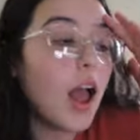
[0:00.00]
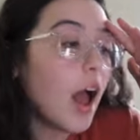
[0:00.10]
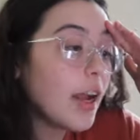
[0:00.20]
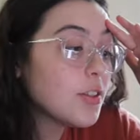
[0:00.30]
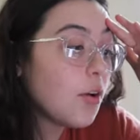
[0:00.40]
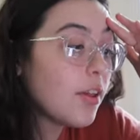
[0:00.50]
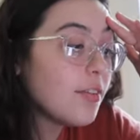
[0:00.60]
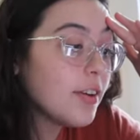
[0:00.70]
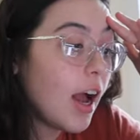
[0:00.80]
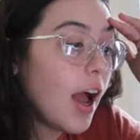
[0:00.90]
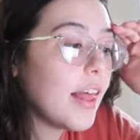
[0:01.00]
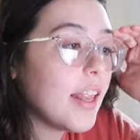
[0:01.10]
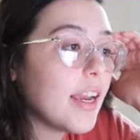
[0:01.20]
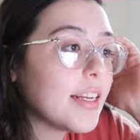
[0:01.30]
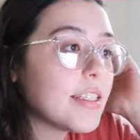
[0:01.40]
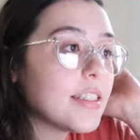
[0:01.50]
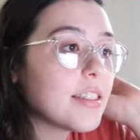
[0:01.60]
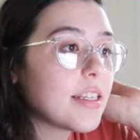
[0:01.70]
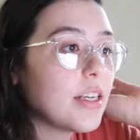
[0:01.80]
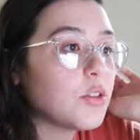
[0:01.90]
I totally forgot that I get to
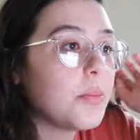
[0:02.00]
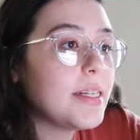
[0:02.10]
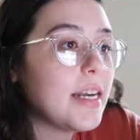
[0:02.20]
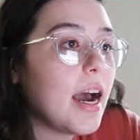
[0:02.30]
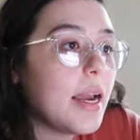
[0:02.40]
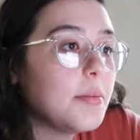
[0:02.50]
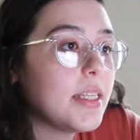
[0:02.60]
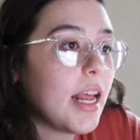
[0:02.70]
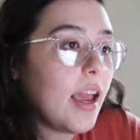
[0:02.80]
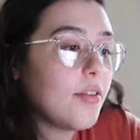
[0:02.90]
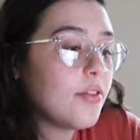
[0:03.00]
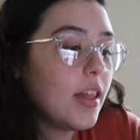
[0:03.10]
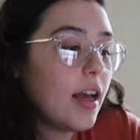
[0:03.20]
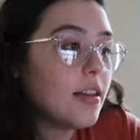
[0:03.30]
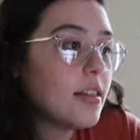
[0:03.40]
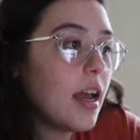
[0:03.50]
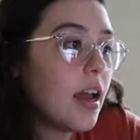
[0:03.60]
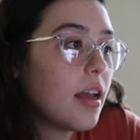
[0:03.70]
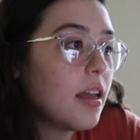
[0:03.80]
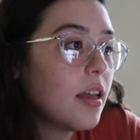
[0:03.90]
schedule my time today for the
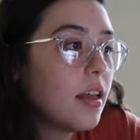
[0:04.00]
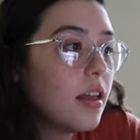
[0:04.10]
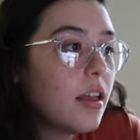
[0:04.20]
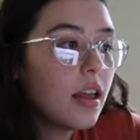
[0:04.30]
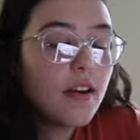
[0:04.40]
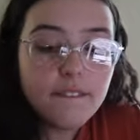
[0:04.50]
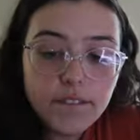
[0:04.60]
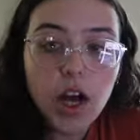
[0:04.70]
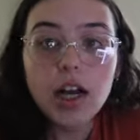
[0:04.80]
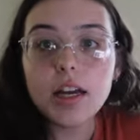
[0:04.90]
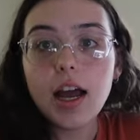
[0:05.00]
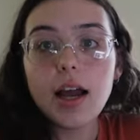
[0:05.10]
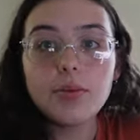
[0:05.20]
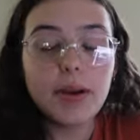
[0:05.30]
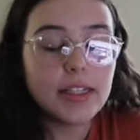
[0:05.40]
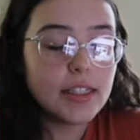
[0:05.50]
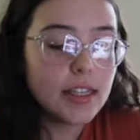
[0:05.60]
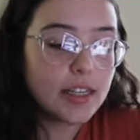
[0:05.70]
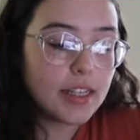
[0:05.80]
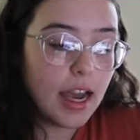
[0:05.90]
LSAT. I meant to
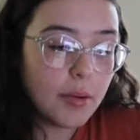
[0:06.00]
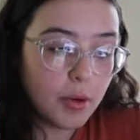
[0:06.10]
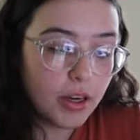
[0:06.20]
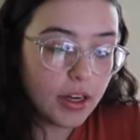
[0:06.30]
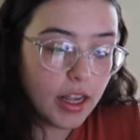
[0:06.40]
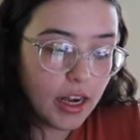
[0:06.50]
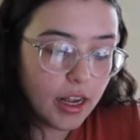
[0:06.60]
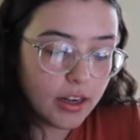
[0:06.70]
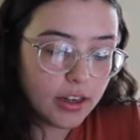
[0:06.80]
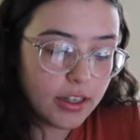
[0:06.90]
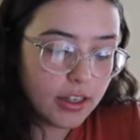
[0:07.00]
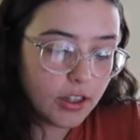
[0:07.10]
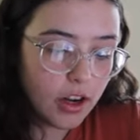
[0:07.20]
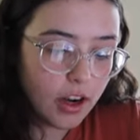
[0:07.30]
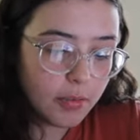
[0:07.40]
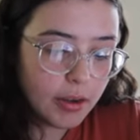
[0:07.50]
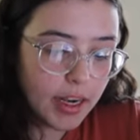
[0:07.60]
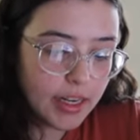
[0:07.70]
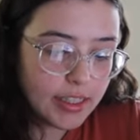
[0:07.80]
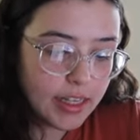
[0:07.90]
set a timer or an alarm, and
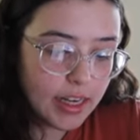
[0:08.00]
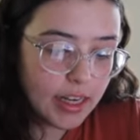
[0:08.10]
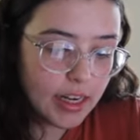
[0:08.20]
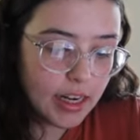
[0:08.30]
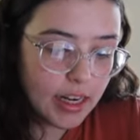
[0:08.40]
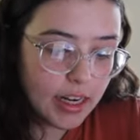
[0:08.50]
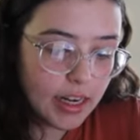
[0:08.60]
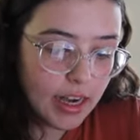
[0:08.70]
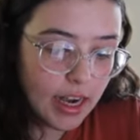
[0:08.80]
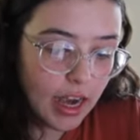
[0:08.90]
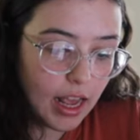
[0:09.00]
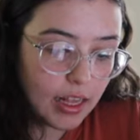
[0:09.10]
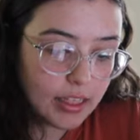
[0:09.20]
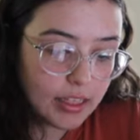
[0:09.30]
I did not.